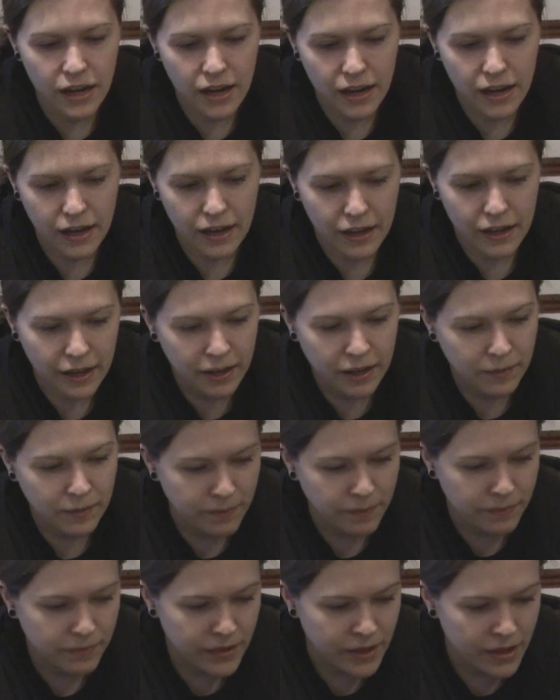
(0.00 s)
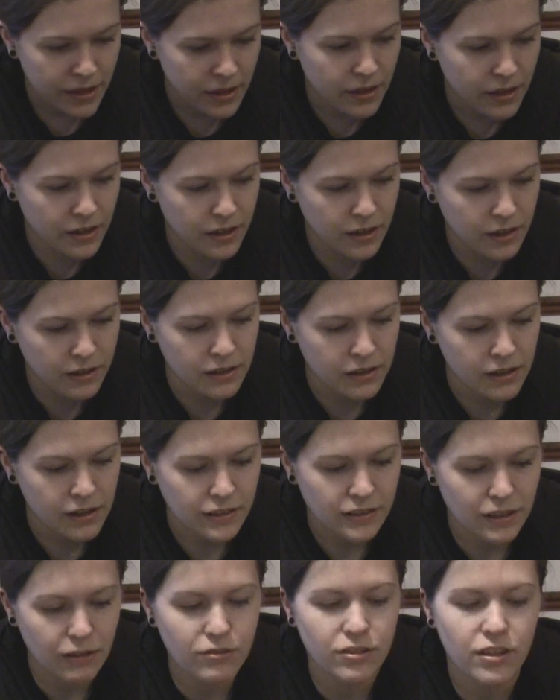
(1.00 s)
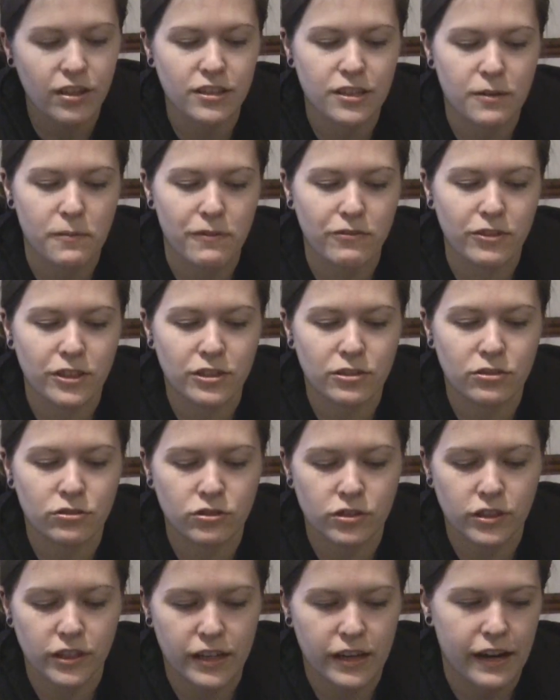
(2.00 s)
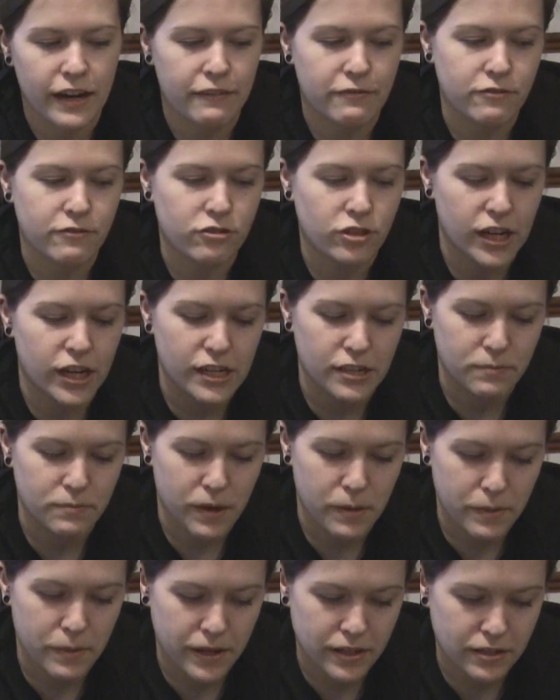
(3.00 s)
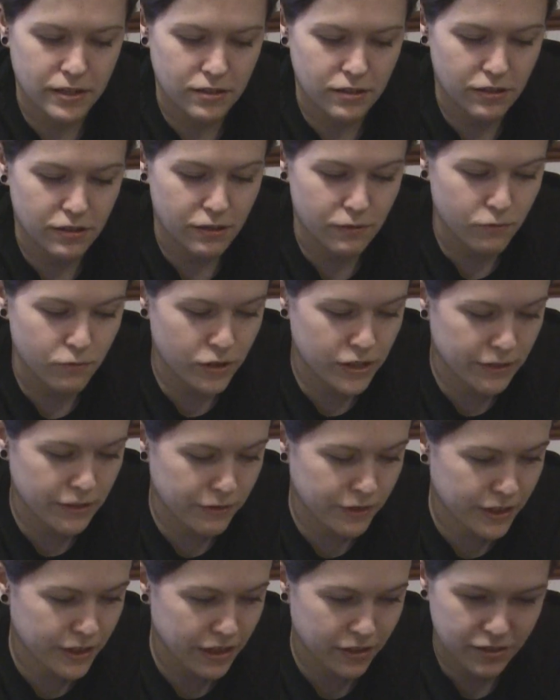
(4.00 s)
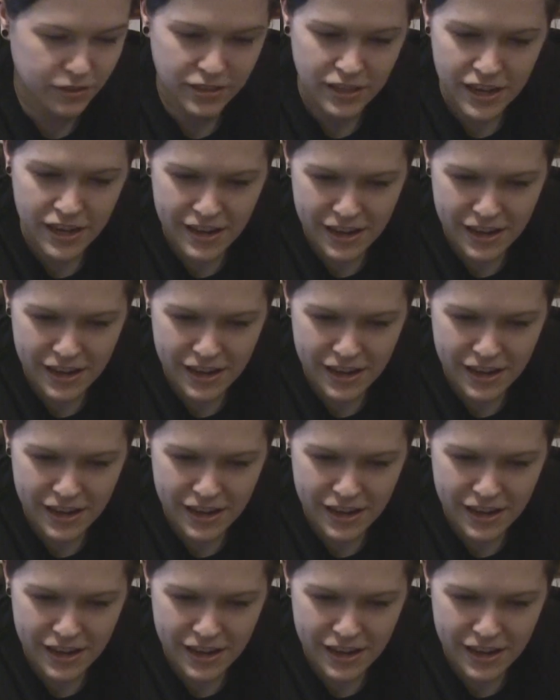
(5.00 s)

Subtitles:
So that was the last time I really saw it. I've tried my best to avoid everything else.